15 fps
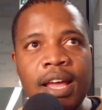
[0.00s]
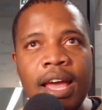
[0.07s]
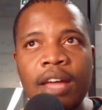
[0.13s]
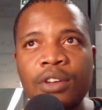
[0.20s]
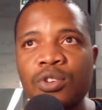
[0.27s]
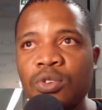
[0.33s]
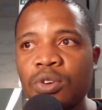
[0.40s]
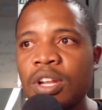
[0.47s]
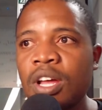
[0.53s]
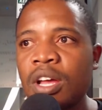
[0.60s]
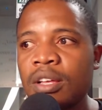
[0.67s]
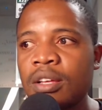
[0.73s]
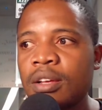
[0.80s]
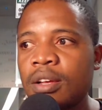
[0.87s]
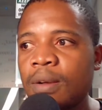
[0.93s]
And you know,
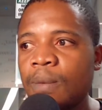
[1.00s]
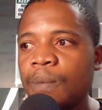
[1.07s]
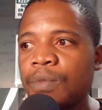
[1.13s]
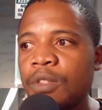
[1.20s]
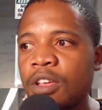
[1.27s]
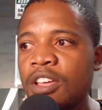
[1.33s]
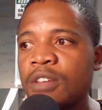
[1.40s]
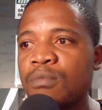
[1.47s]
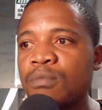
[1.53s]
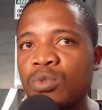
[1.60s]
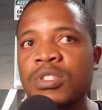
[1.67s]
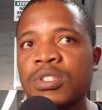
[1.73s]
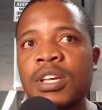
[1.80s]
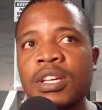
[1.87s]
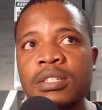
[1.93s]
like, in
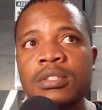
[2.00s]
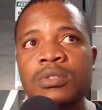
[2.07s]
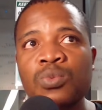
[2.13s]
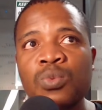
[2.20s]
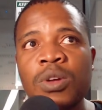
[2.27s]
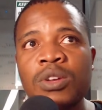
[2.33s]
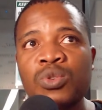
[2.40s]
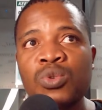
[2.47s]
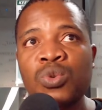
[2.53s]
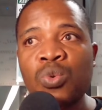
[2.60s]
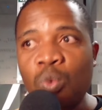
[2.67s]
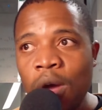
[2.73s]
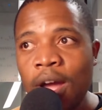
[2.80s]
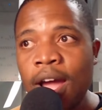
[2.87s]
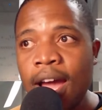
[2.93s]
most cases, when you
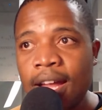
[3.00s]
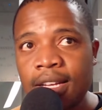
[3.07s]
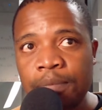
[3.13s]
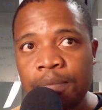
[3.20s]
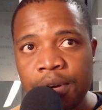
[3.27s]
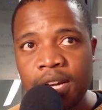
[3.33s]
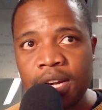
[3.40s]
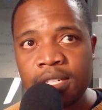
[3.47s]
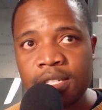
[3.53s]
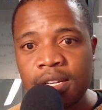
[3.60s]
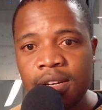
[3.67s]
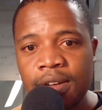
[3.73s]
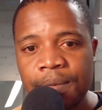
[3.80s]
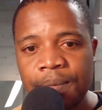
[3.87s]
work under pressure,